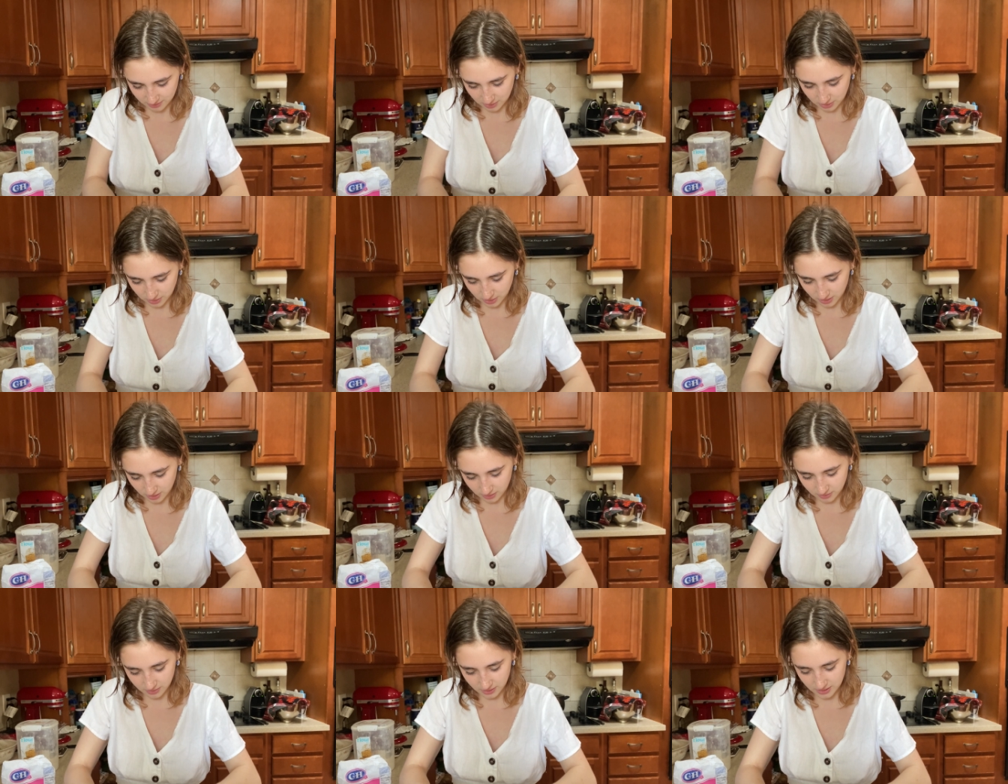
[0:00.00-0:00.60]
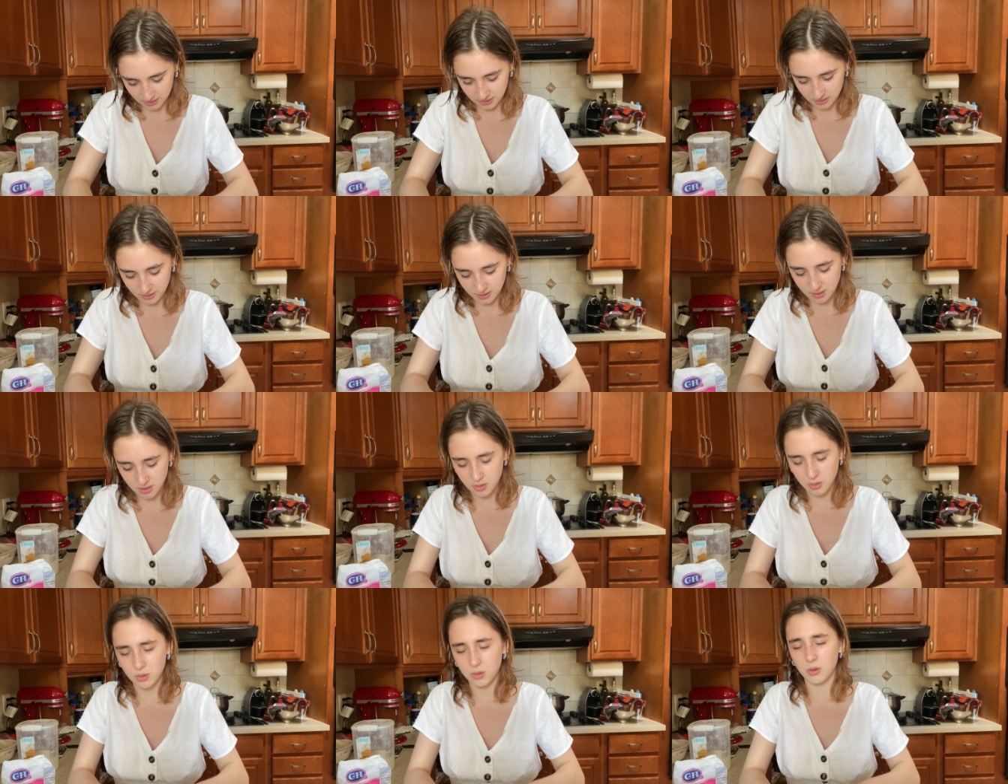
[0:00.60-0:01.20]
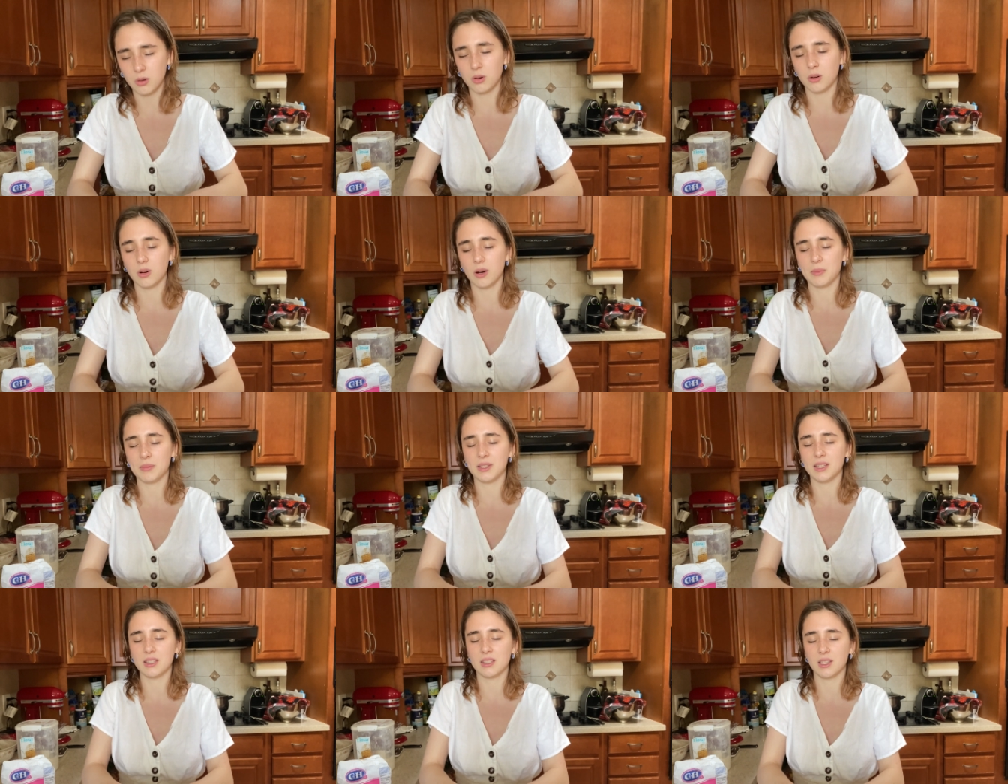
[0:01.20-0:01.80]
Hold on, this is, oh,
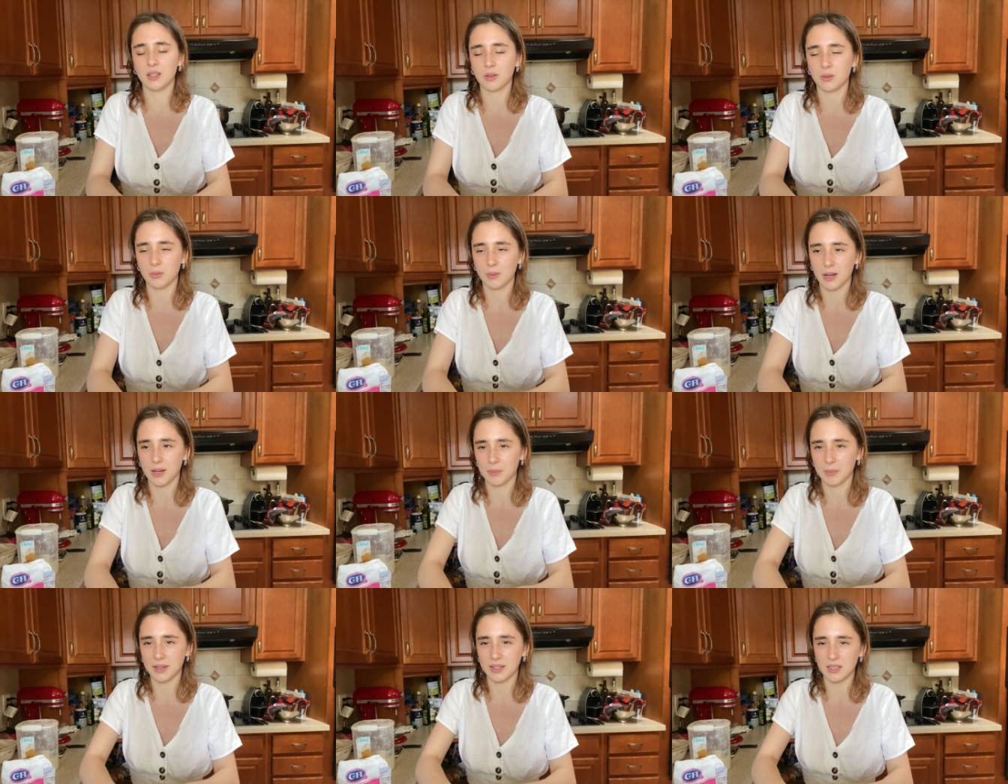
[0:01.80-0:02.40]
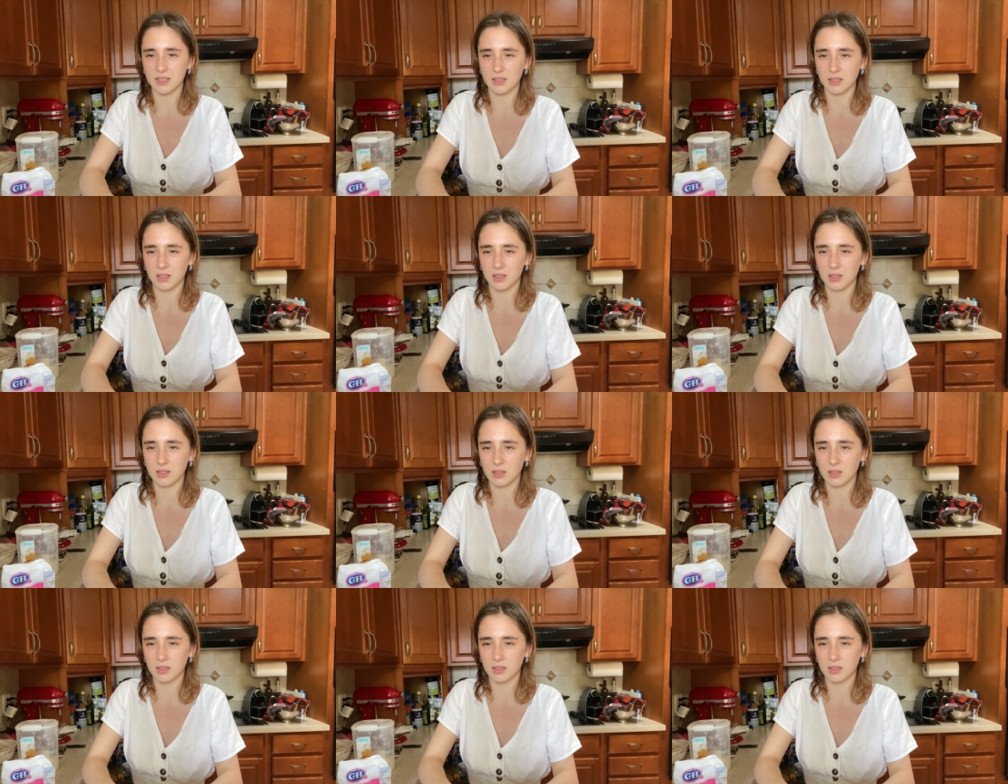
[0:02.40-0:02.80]
I'm dizzy. Why am I dizzy?